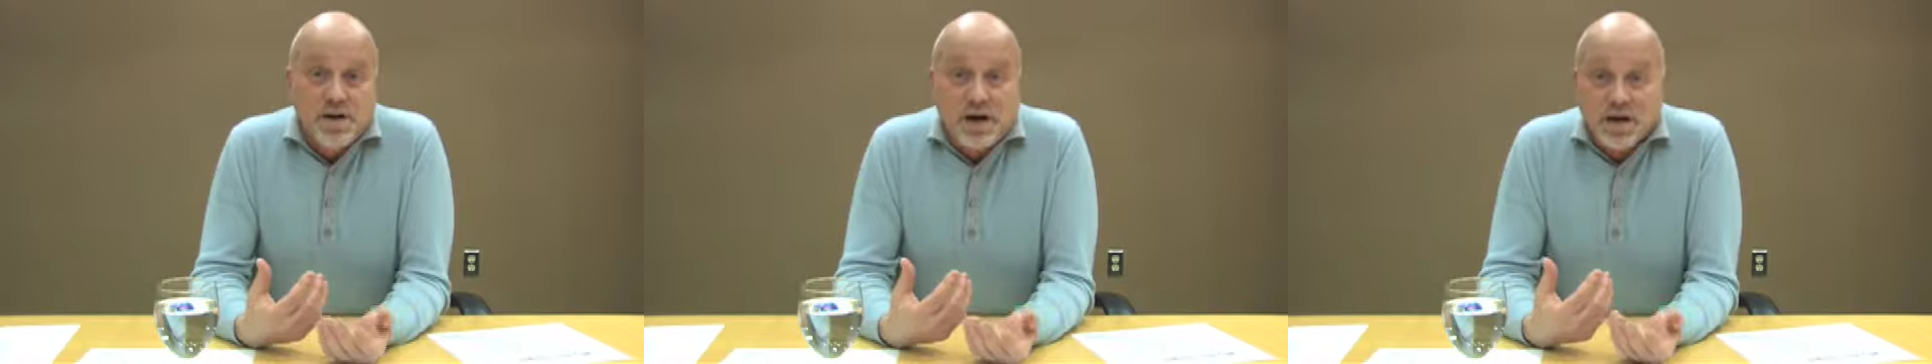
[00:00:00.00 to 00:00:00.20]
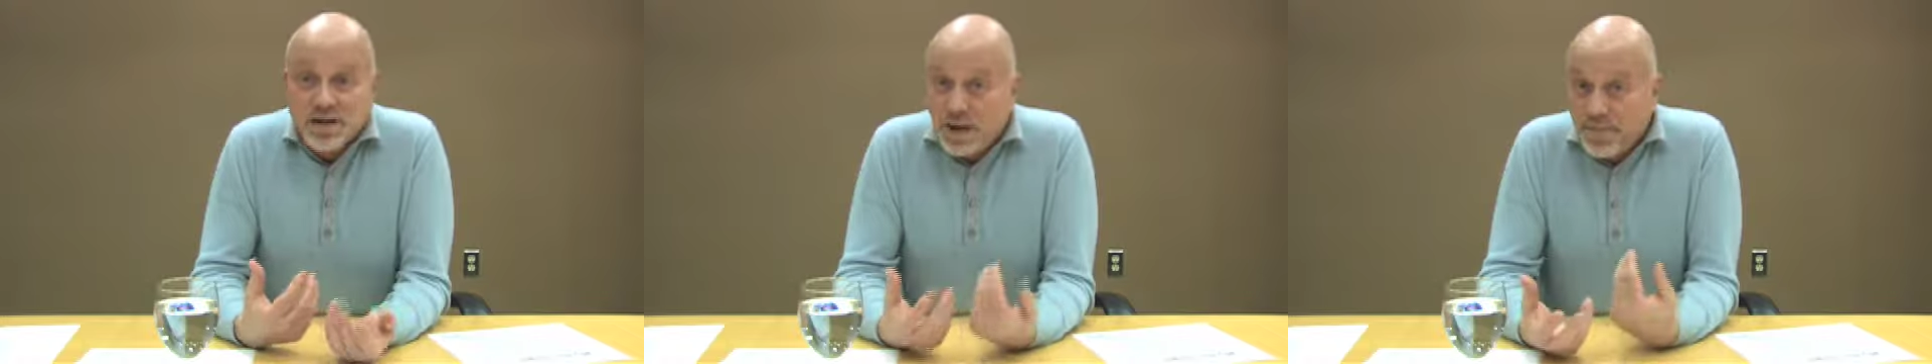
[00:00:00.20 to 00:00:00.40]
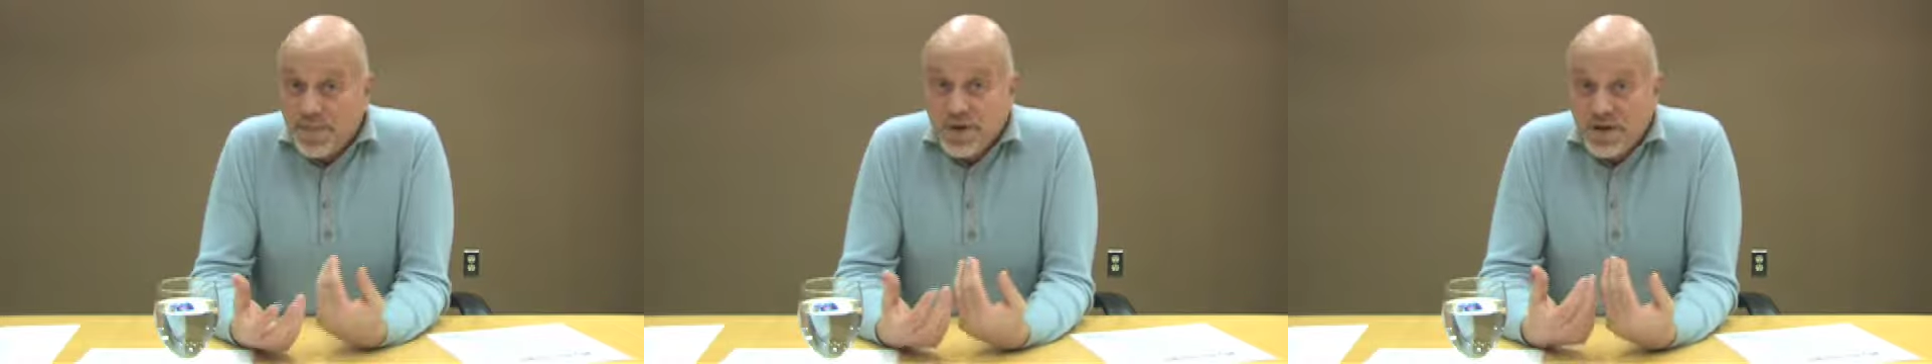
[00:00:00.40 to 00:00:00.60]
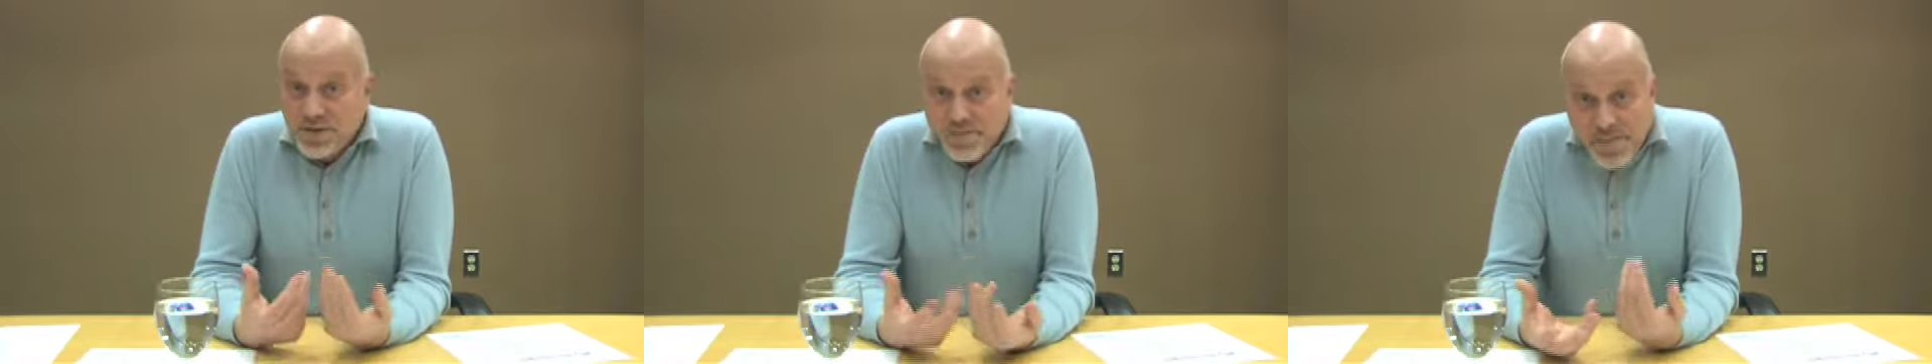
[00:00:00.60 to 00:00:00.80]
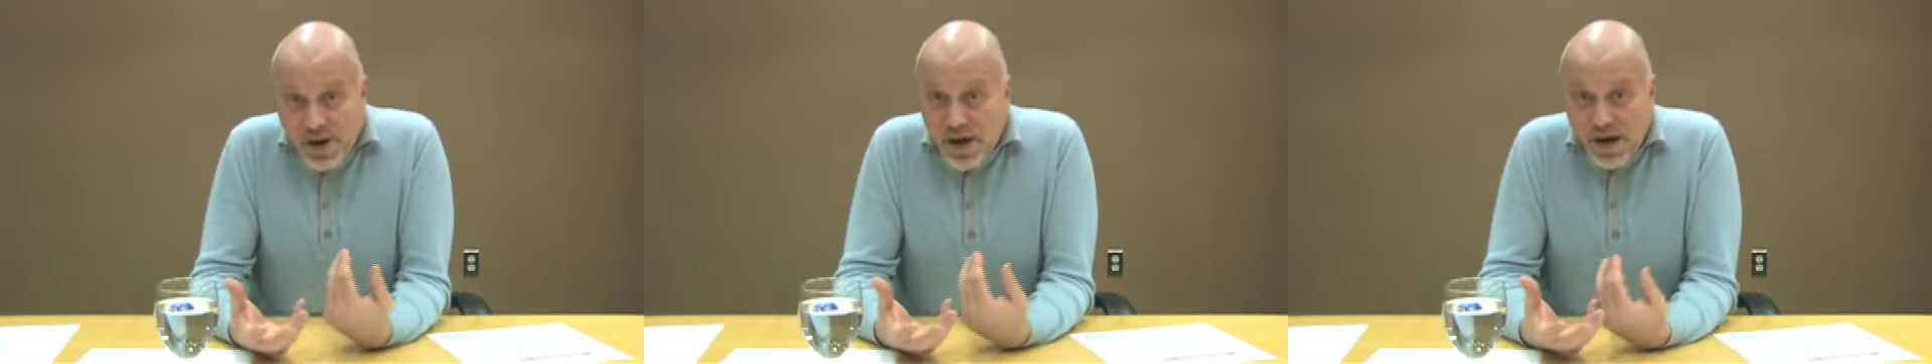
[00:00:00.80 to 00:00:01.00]
a company
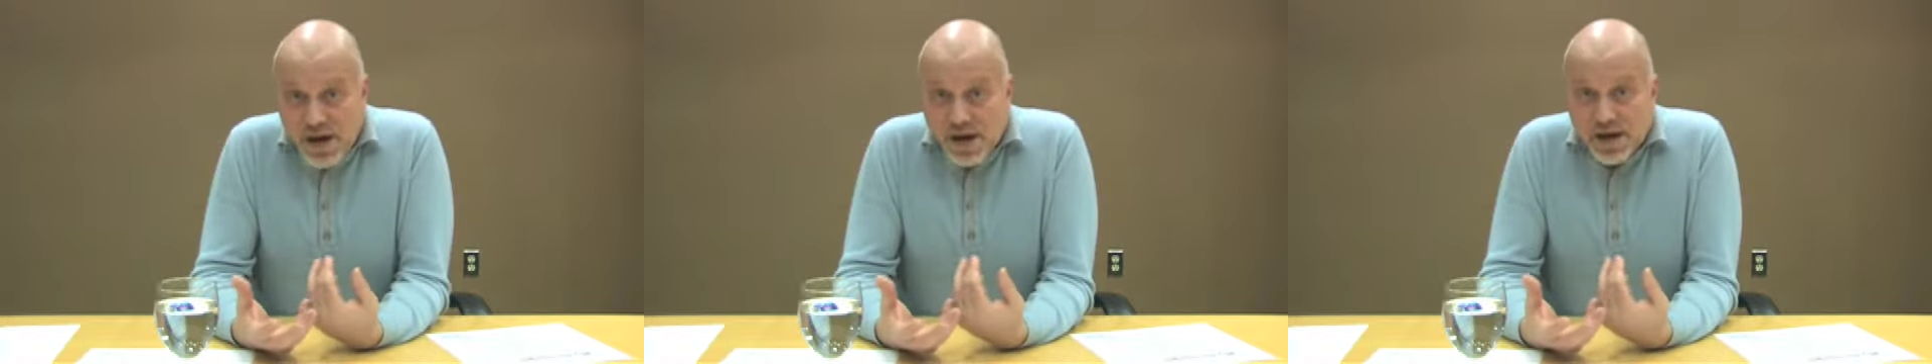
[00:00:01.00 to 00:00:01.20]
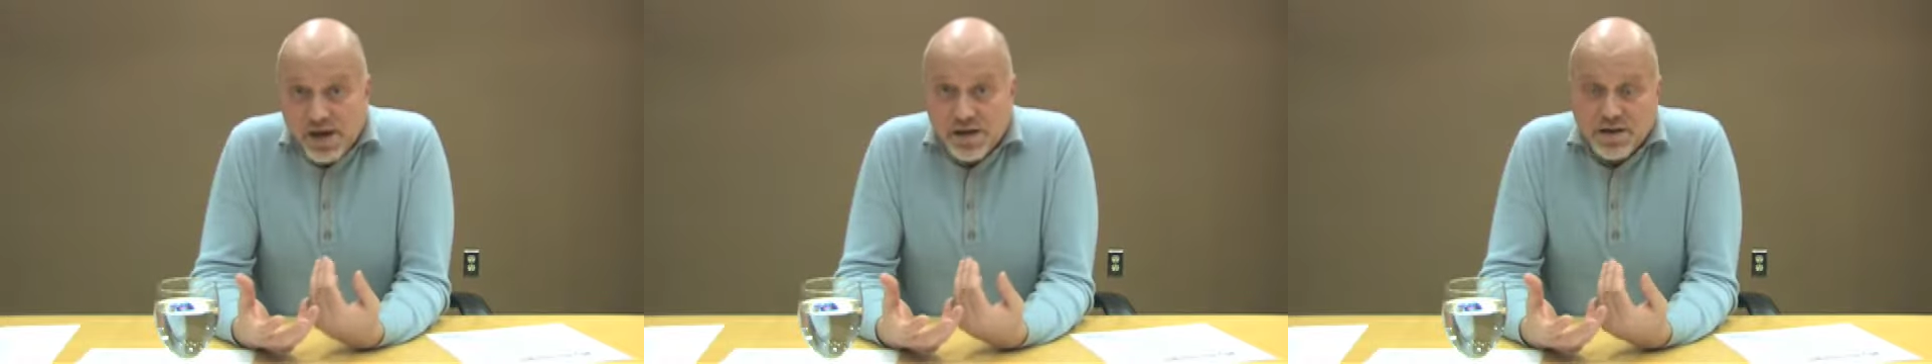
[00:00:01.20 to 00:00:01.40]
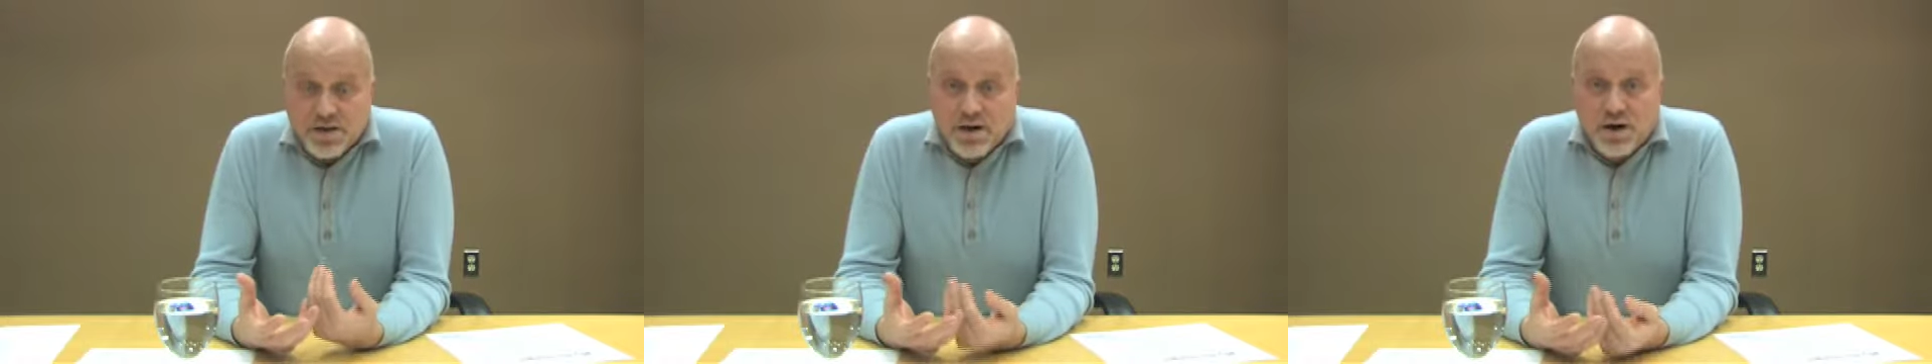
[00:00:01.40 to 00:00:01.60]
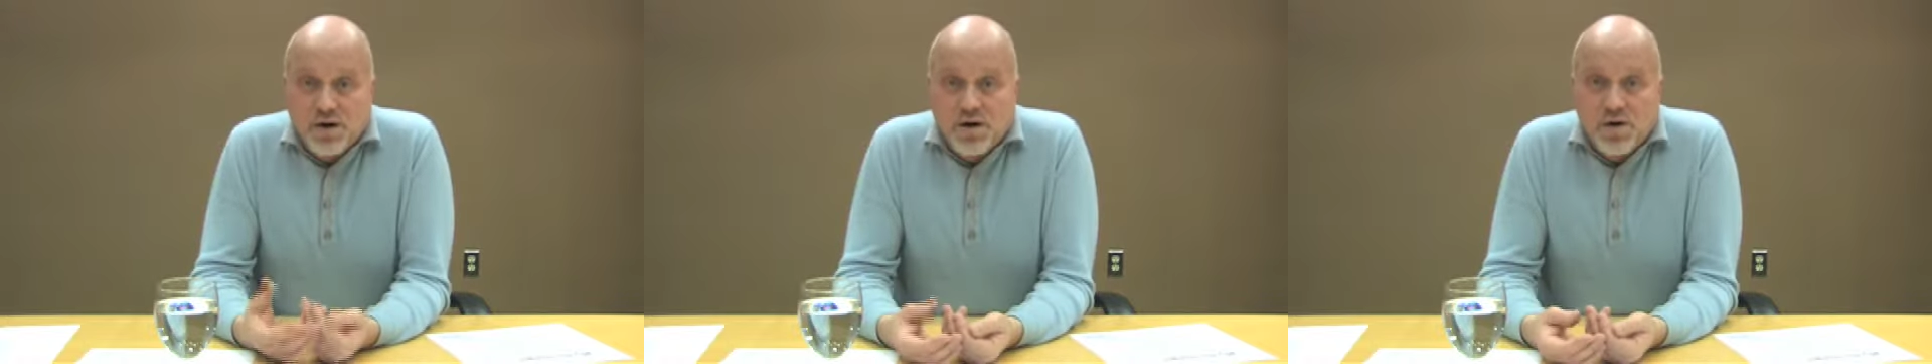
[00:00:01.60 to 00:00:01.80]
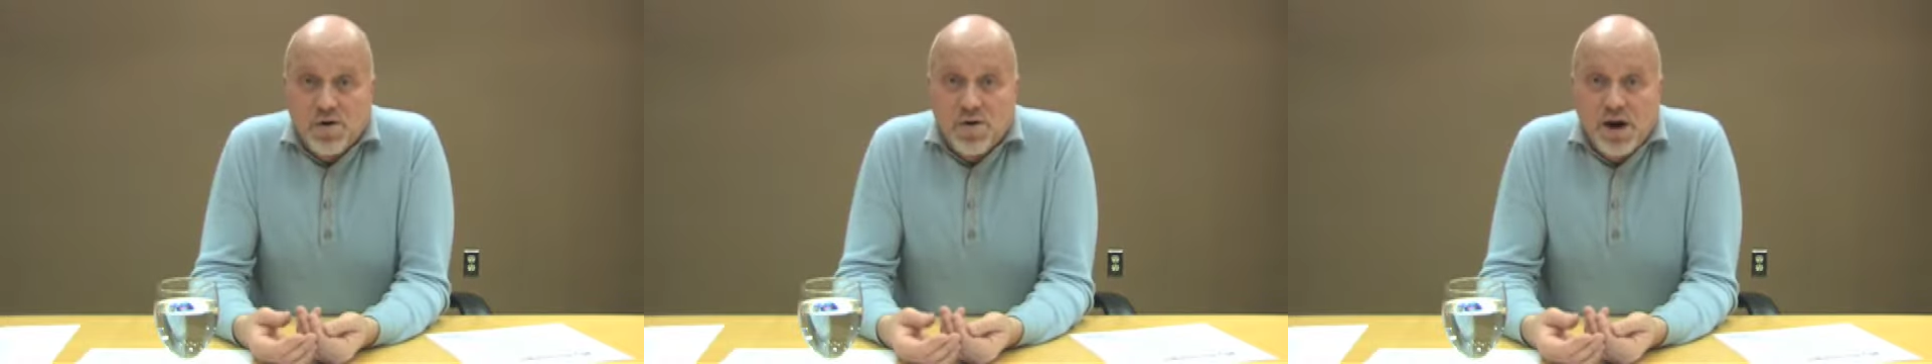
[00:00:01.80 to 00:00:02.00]
may
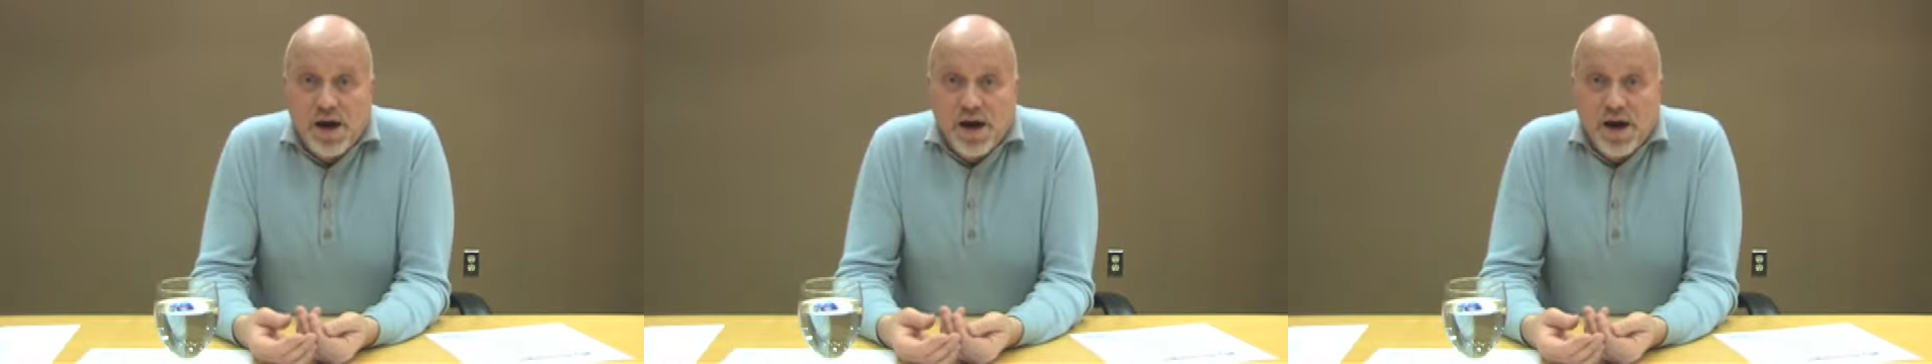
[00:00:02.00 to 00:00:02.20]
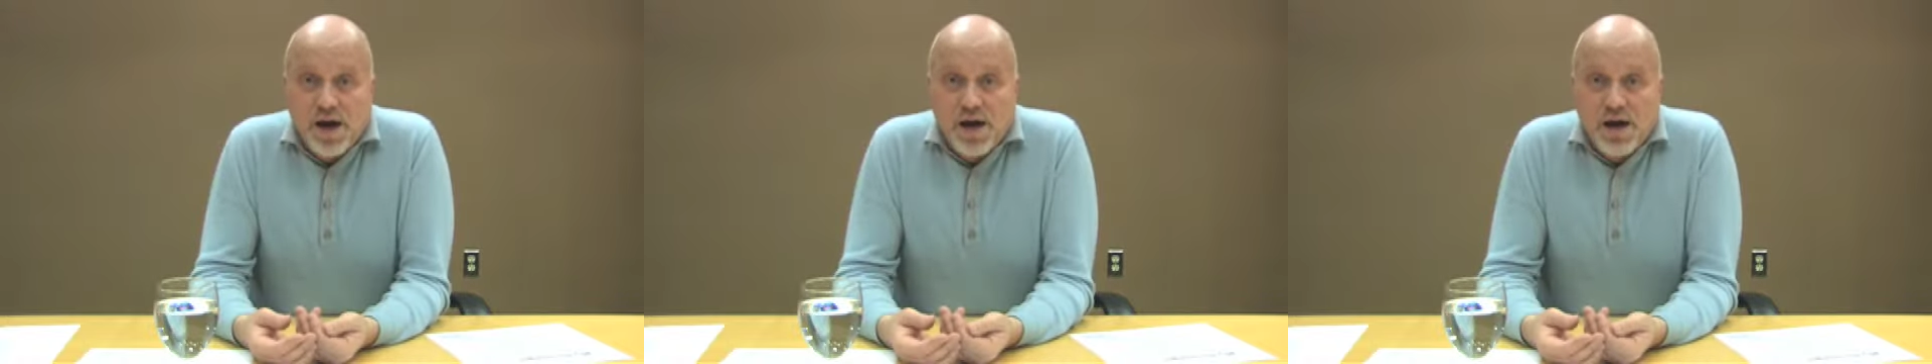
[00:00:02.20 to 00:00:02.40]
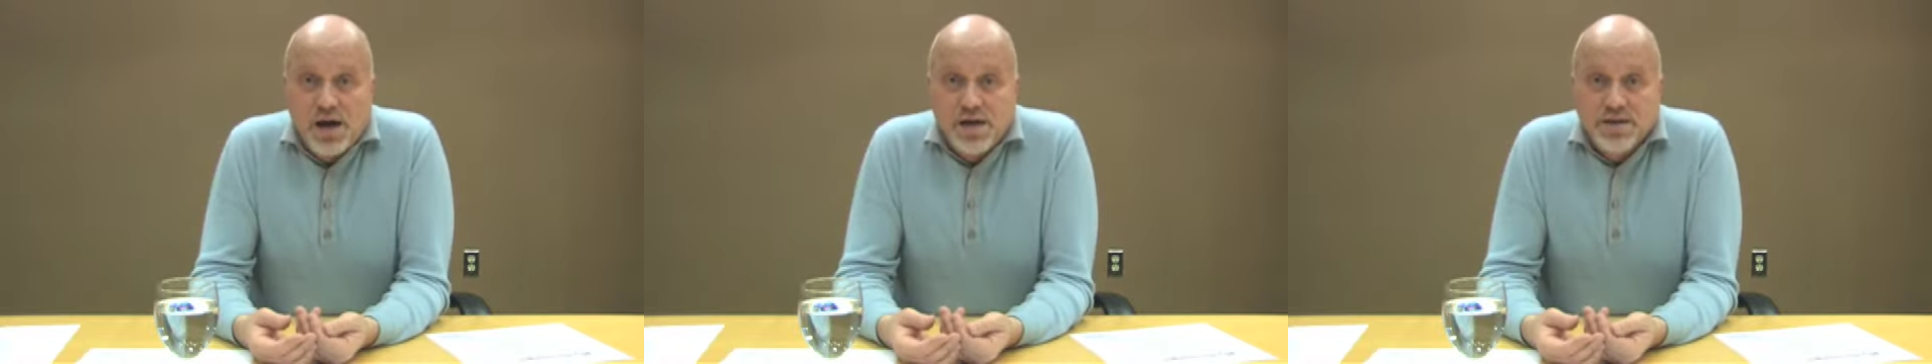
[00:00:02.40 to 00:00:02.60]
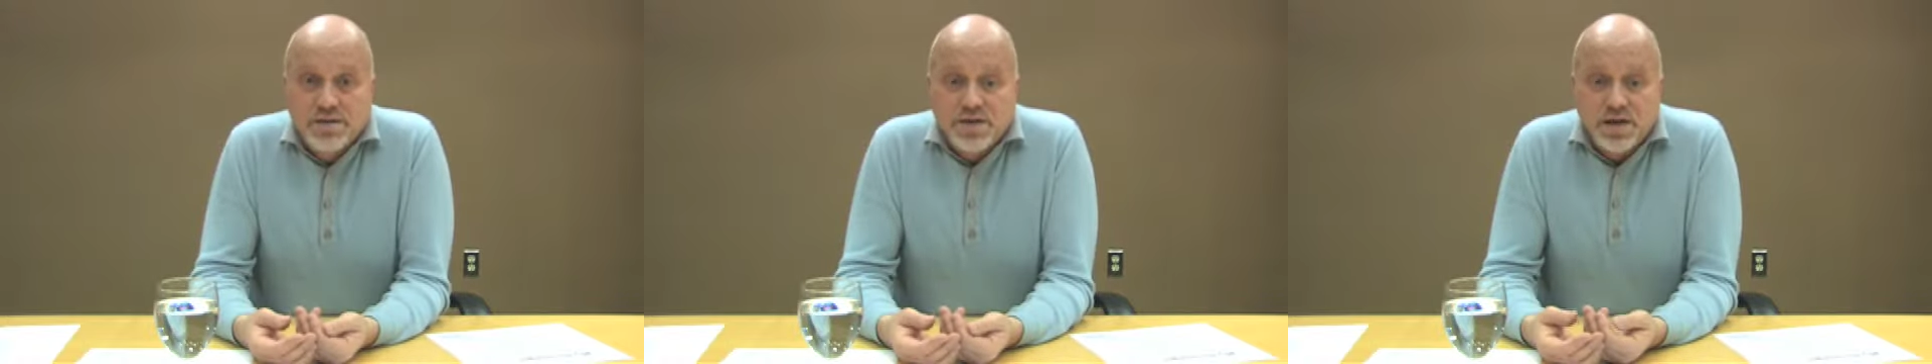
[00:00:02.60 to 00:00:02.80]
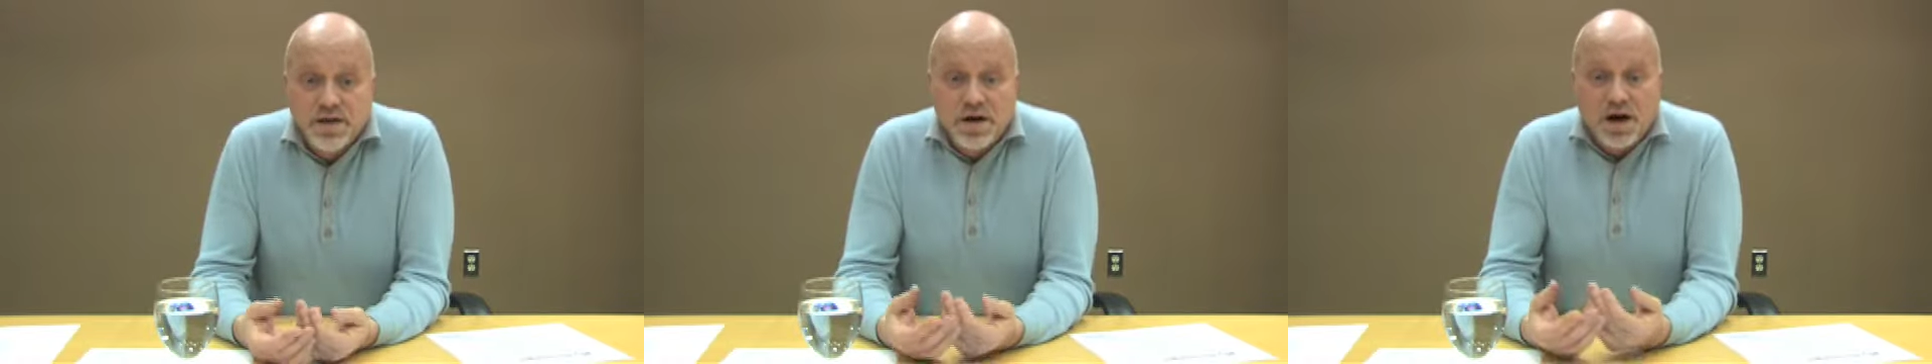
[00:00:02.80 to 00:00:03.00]
go and